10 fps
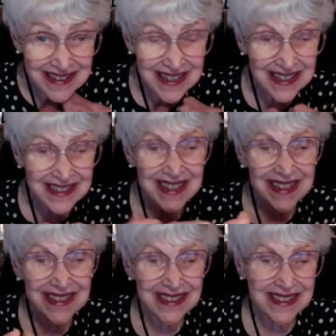not
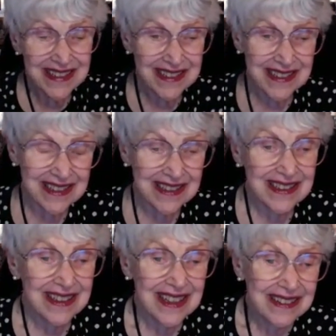that easy.
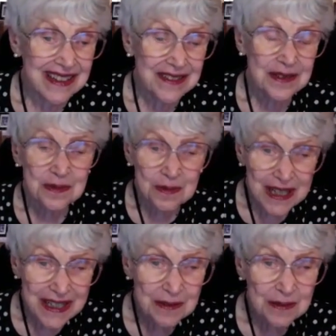And that's
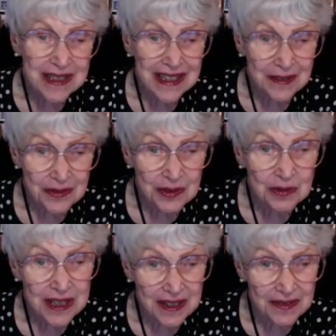why we have to
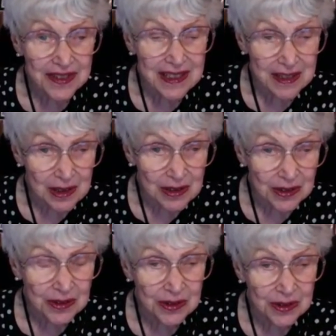have these
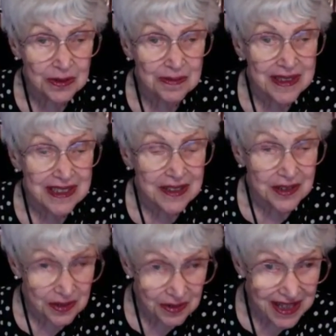long-term
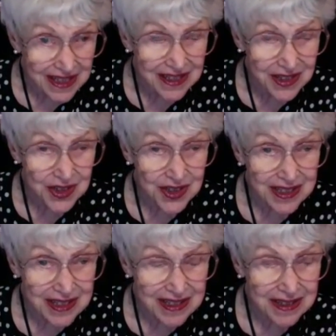
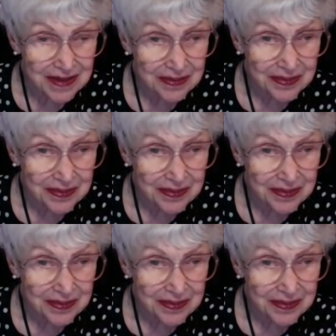strategies.